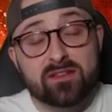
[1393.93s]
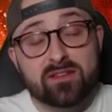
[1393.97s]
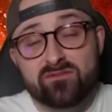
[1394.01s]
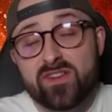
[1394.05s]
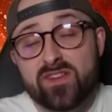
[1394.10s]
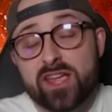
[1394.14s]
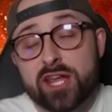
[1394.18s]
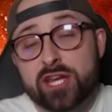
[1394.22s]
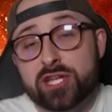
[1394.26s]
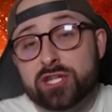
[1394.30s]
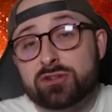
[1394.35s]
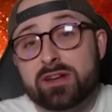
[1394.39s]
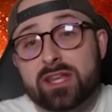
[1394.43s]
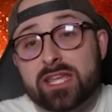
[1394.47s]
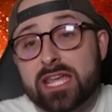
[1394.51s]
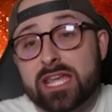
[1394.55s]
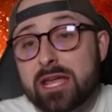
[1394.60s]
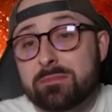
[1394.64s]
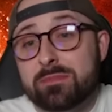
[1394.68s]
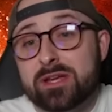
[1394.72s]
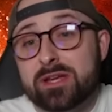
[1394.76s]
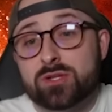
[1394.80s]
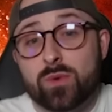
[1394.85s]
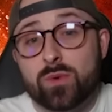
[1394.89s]
the fixture in
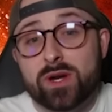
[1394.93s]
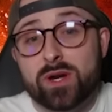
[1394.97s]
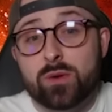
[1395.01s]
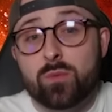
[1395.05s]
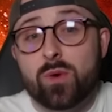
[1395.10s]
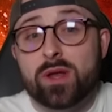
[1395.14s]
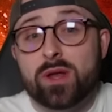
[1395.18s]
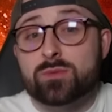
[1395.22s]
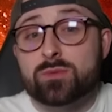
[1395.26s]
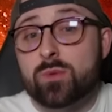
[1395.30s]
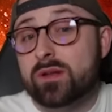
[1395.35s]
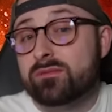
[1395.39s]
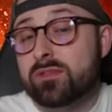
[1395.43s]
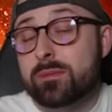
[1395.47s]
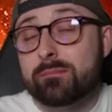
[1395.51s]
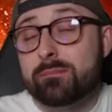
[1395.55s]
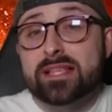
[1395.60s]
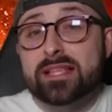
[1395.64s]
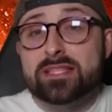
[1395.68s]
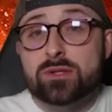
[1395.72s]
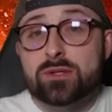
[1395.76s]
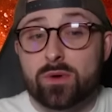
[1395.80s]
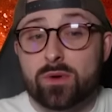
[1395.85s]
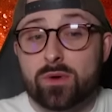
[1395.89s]
game week 21 is one of the
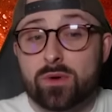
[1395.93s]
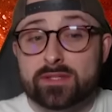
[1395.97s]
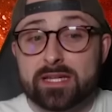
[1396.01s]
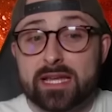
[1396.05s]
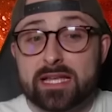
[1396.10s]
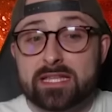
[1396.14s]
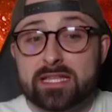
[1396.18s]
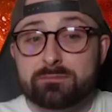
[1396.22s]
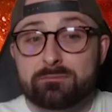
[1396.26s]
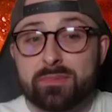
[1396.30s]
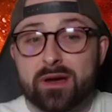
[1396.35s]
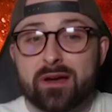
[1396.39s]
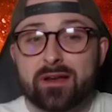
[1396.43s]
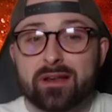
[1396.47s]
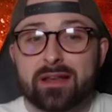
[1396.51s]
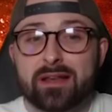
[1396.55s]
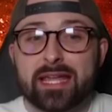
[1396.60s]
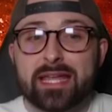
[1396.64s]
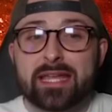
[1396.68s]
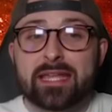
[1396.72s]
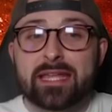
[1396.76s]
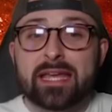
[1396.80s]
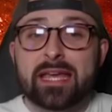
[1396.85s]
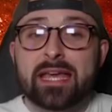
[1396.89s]
better ones against
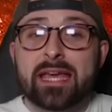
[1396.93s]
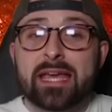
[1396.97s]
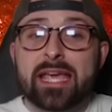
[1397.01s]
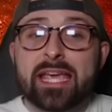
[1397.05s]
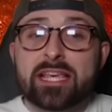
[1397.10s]
Burnley.